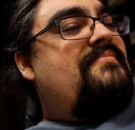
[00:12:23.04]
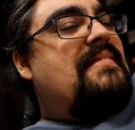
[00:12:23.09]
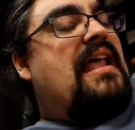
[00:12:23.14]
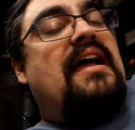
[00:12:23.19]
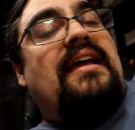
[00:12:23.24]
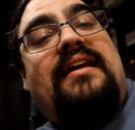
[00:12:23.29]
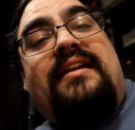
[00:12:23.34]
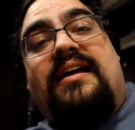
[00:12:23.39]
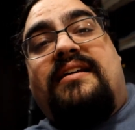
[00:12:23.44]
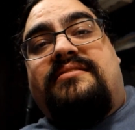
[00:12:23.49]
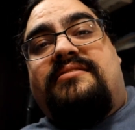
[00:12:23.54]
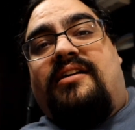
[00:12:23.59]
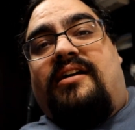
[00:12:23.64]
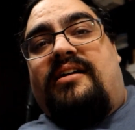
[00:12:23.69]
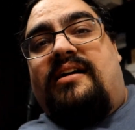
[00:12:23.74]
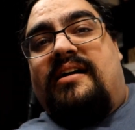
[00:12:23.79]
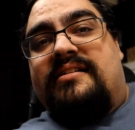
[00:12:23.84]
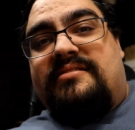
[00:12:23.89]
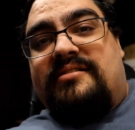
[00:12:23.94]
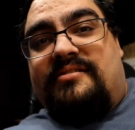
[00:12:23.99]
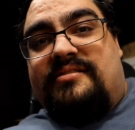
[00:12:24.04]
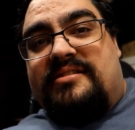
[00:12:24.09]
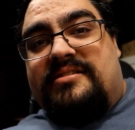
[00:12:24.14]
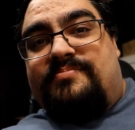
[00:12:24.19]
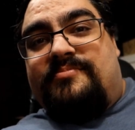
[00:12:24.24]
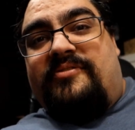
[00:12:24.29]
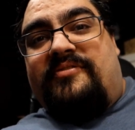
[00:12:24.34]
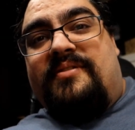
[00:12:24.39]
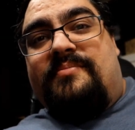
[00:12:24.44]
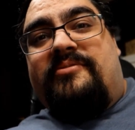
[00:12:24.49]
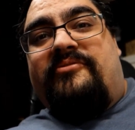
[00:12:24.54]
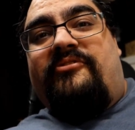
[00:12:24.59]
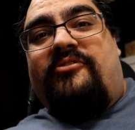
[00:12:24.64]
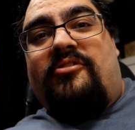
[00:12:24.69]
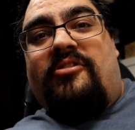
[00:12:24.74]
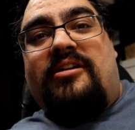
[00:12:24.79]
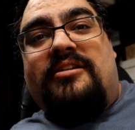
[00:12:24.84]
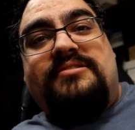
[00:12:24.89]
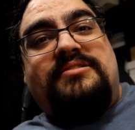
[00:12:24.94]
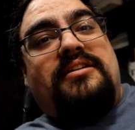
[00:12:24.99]
Again, I saw this movie
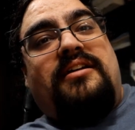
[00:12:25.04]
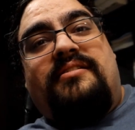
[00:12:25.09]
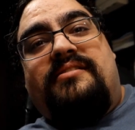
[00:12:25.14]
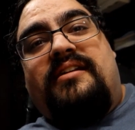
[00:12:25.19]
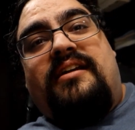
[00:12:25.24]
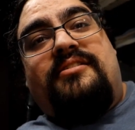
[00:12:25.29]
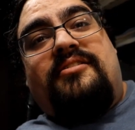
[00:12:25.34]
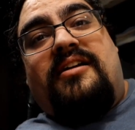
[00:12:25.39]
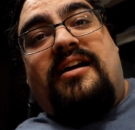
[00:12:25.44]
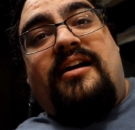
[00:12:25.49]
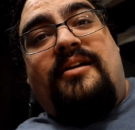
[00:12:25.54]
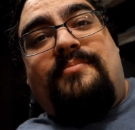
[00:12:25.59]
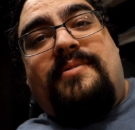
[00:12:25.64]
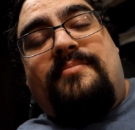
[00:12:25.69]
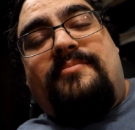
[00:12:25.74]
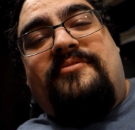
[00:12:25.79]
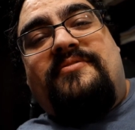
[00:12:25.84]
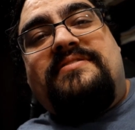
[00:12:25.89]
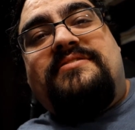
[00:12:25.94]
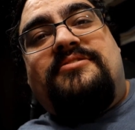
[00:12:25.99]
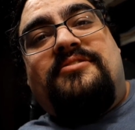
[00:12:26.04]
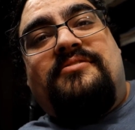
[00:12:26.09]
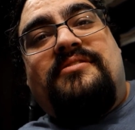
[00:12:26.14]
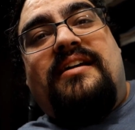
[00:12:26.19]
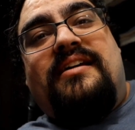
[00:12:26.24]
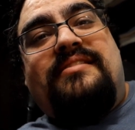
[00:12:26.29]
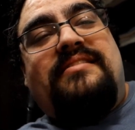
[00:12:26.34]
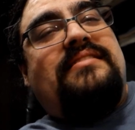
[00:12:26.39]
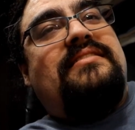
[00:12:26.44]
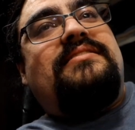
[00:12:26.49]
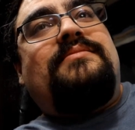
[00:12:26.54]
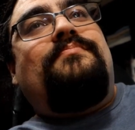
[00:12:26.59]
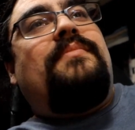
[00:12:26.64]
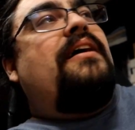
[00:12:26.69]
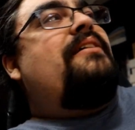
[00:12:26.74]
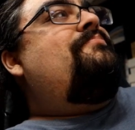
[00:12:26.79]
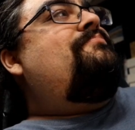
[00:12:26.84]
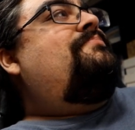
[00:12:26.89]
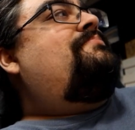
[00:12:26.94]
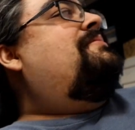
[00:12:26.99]
before I saw the other Iron Man movies, so that this
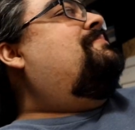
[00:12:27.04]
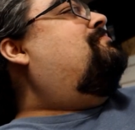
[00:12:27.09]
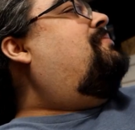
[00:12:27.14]
might be